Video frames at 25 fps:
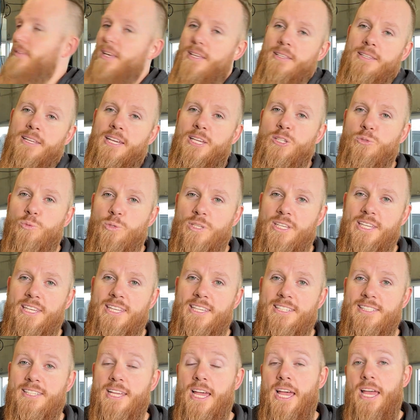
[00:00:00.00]
is what it
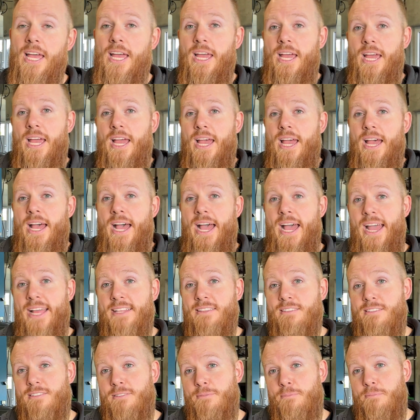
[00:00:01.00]
is.
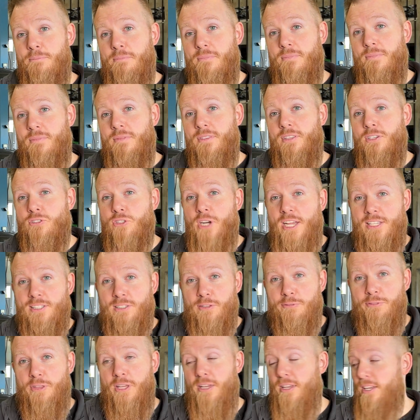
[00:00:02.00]
And the rest
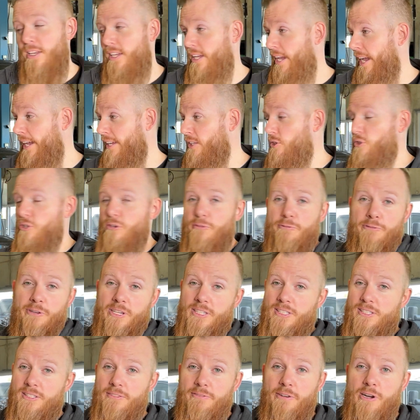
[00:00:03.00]
of the cage
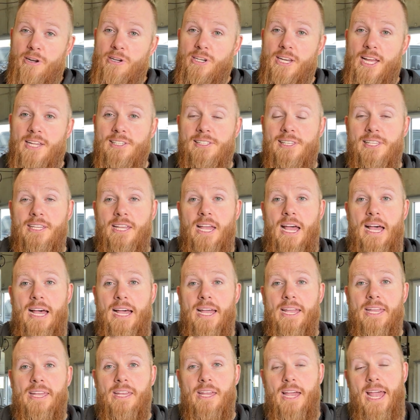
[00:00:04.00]
fits very nicely.
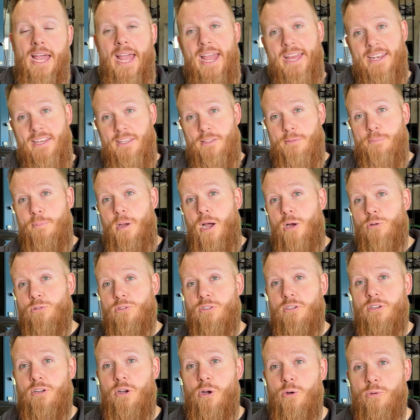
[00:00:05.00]
I had it powder
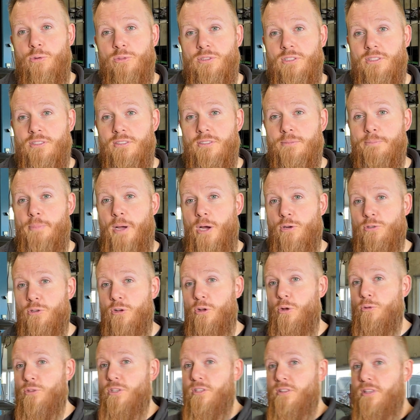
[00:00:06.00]
coated.
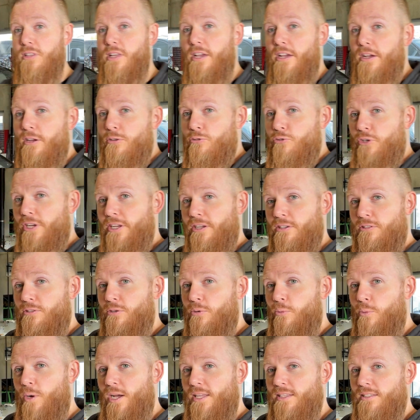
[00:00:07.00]
The rear
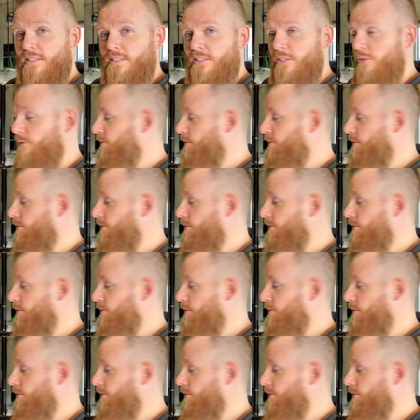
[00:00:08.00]
one you